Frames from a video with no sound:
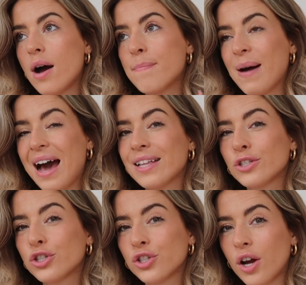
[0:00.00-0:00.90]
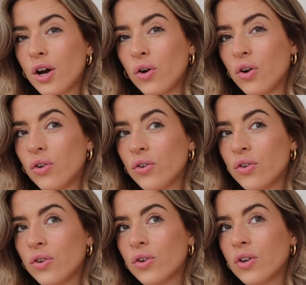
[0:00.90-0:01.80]
a man's shirt on
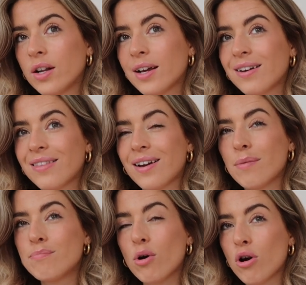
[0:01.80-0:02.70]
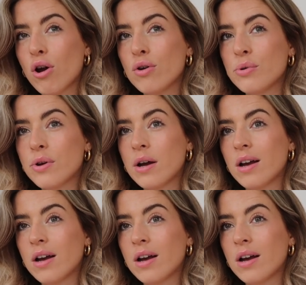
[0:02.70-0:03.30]
like like a borrowed